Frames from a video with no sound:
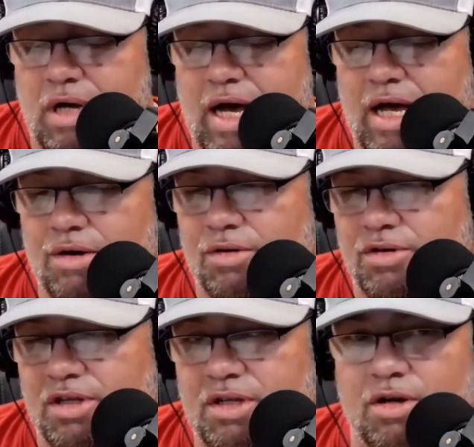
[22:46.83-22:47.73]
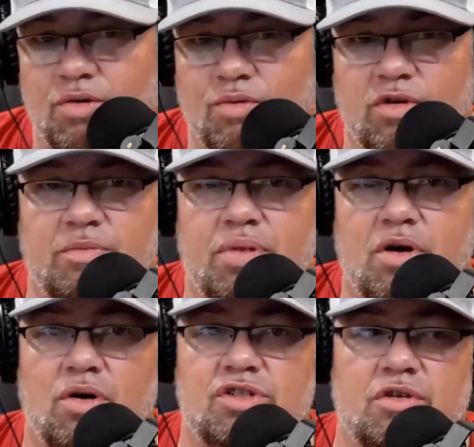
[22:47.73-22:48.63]
I don't know that they're going to really
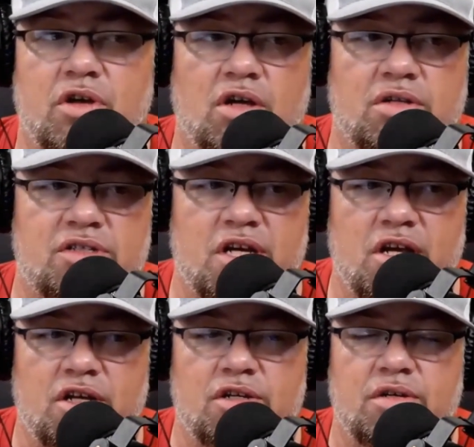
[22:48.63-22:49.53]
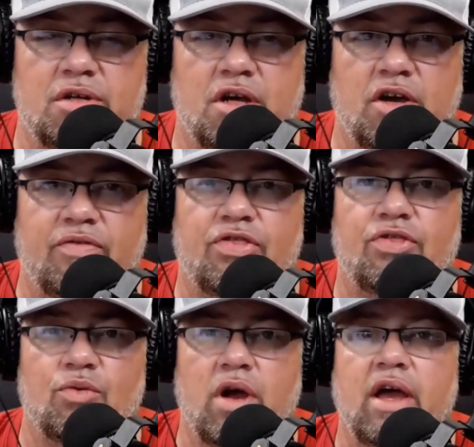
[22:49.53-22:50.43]
pose a ton of
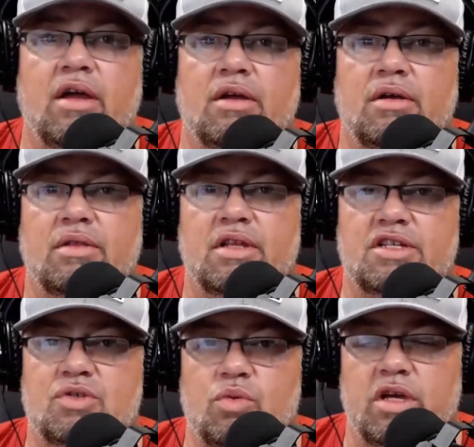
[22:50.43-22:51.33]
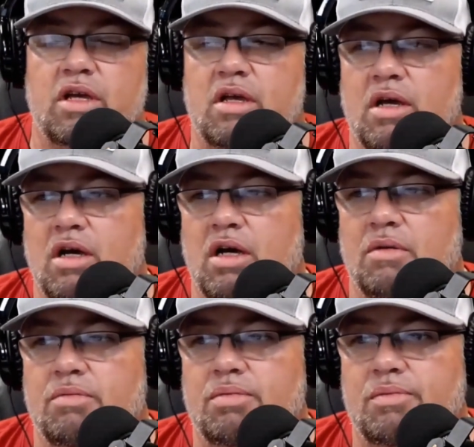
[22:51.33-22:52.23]
threat this week. Uh,
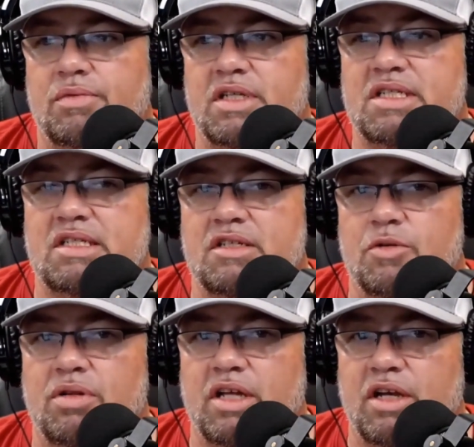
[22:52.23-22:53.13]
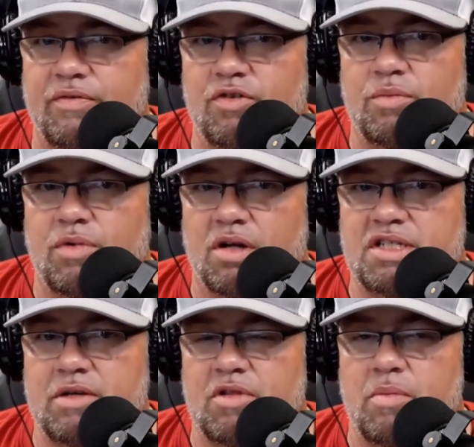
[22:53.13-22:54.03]
this is a depleted football
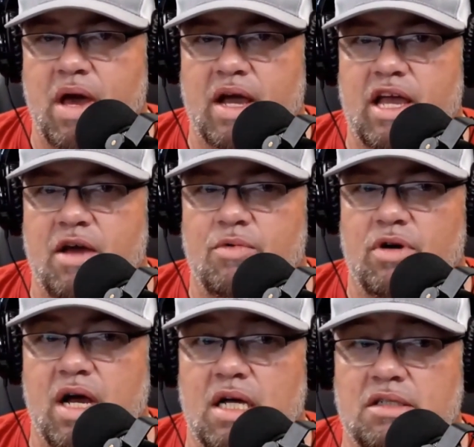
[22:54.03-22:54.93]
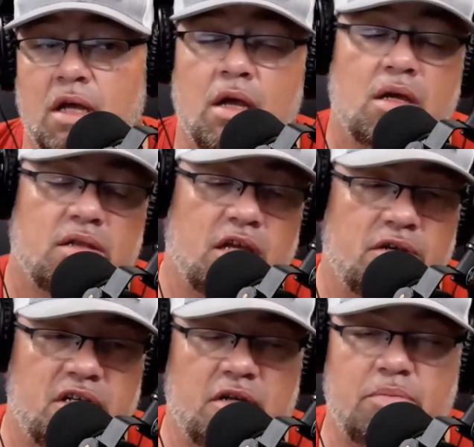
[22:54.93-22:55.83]
team that Matt Campbell has. They
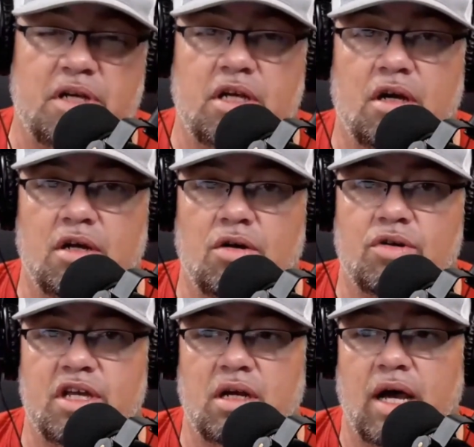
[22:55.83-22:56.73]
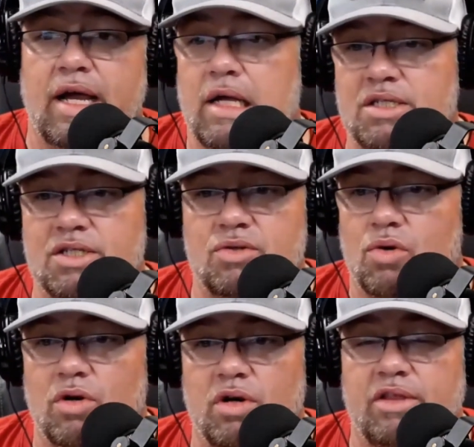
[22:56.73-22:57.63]
did beat on Okie Light and
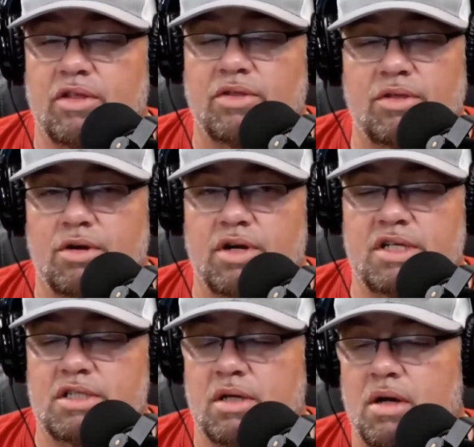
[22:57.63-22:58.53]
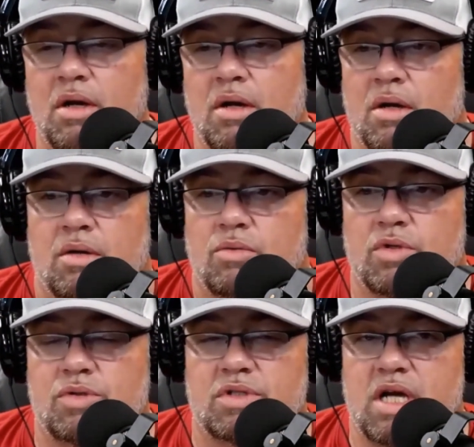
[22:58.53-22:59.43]
scored in the 30s,
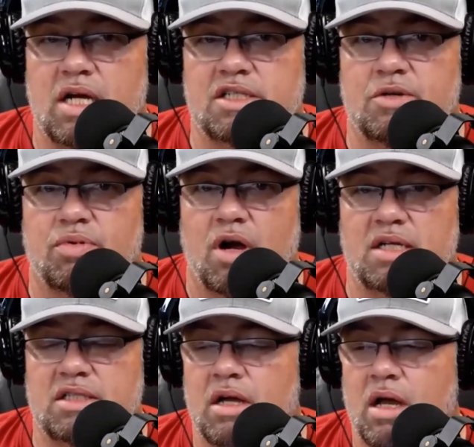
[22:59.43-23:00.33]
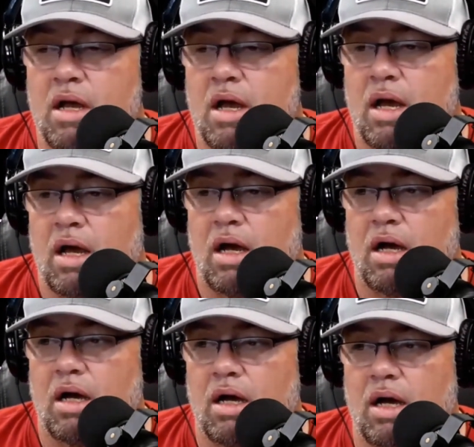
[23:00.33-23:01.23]
which was kind of surprising.
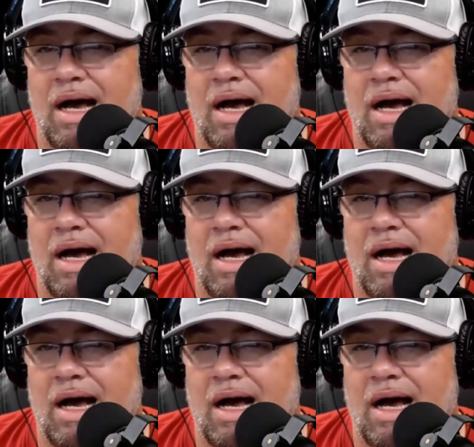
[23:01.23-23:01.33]
Uh,